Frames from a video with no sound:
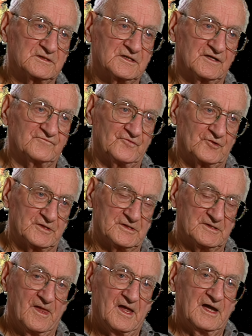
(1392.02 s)
California.
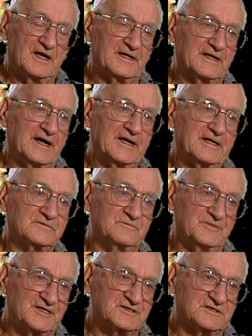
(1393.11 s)
And I had
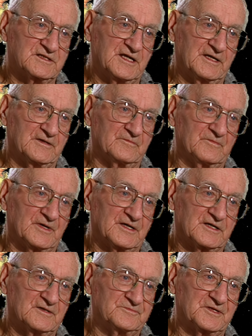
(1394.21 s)
missed him by a
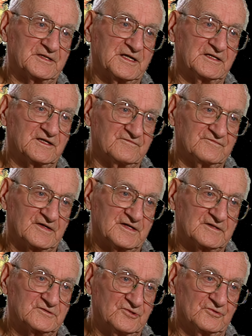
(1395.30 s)
couple of days. I found
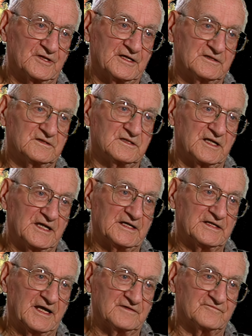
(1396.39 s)
out too late that he
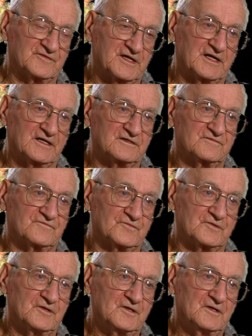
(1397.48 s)
had advertised
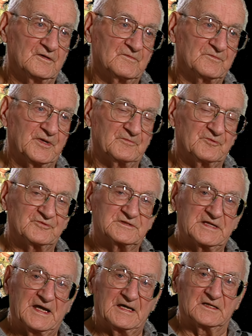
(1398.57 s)
for people with
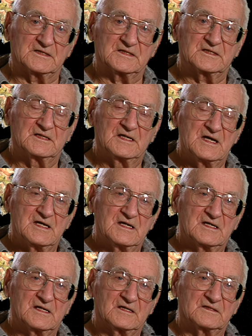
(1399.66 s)
talent.
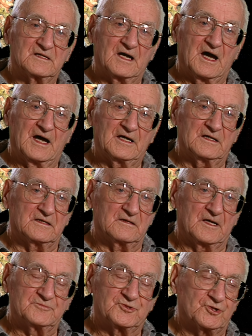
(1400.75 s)
And
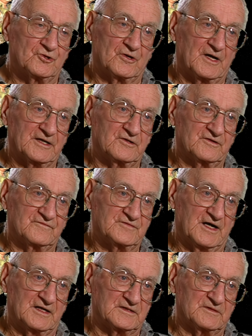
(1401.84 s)
I'm sure I could have
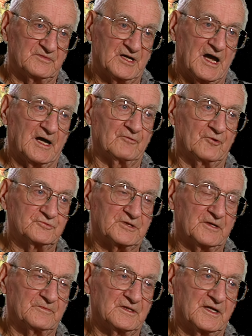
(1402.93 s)
gotten it, but I wrote
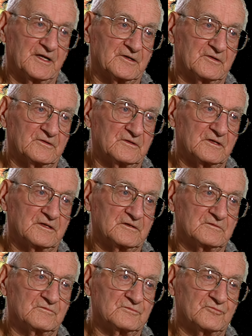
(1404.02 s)
them a letter
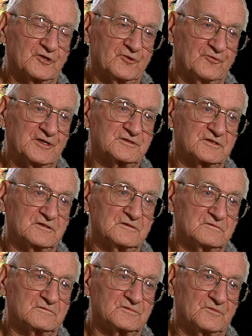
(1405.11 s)
and
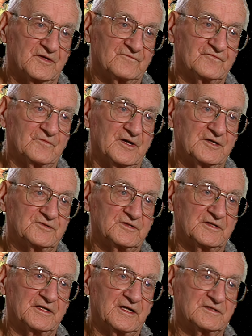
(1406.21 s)
requesting some
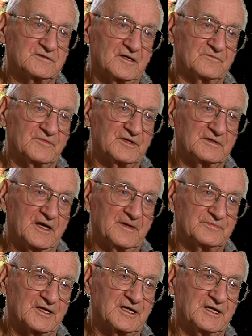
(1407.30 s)
information, and they sent me an
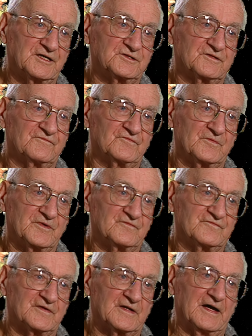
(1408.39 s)
application for me to
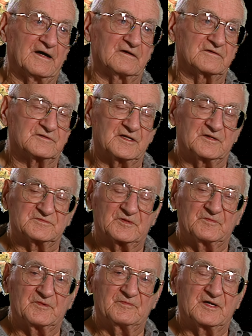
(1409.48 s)
fill out and send them
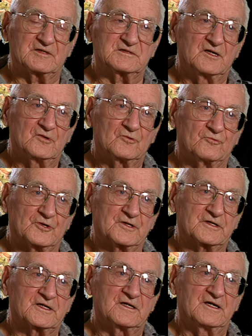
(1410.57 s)
some of my
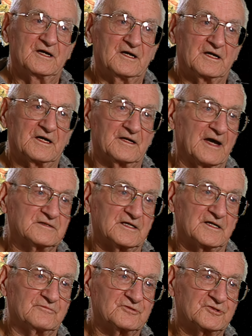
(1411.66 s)
work. And I
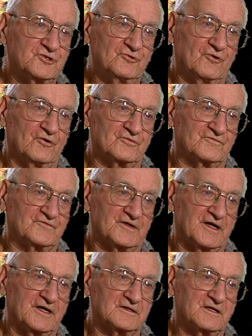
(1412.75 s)
thought I was too old for
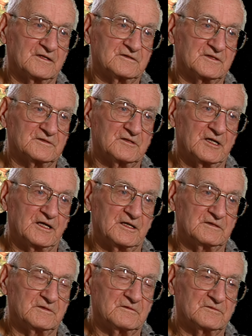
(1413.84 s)
that. I thought, hey,
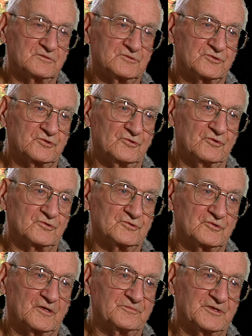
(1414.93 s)
you're too old.
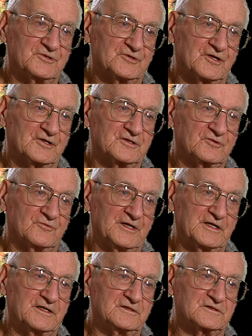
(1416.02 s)
You're up in your early
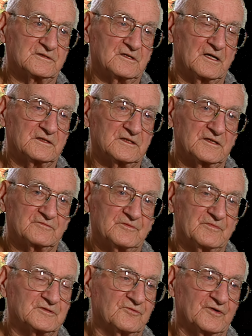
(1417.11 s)
20s. I think I was
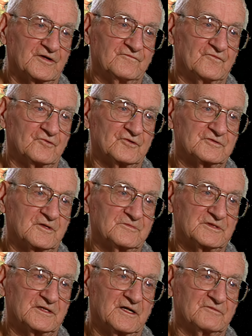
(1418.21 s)
about 24 or
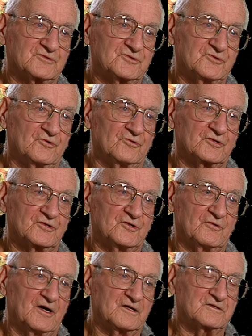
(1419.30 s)
something, and I was too old to
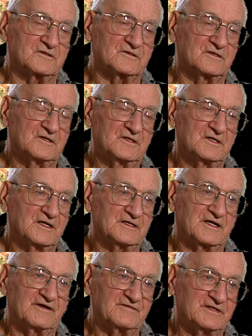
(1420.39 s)
go out there,
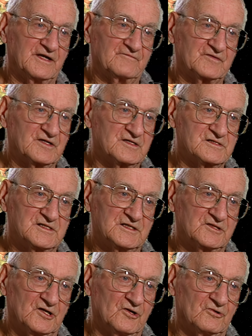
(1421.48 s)
and I never
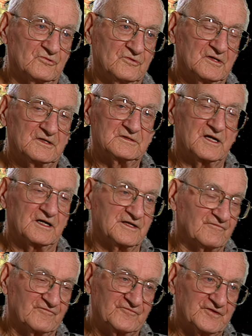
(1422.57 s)
did go. Now, I
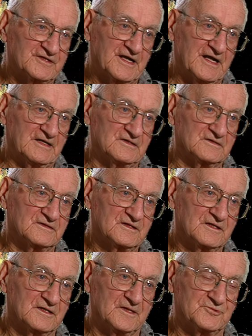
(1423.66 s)
never filled it out.
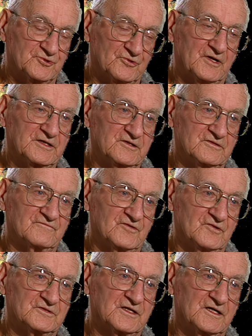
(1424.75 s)
And I'm sure I could have
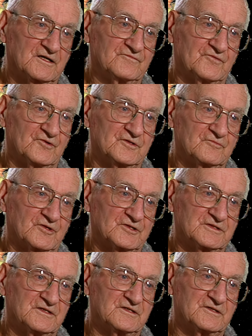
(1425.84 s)
gone to California and worked
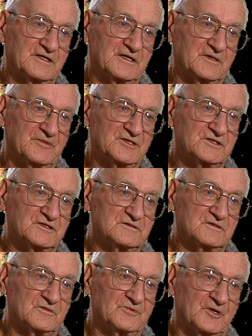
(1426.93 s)
in their
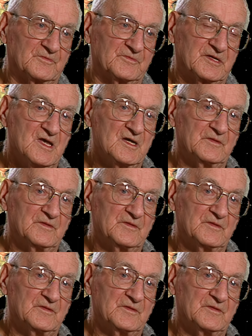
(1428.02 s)
animation department.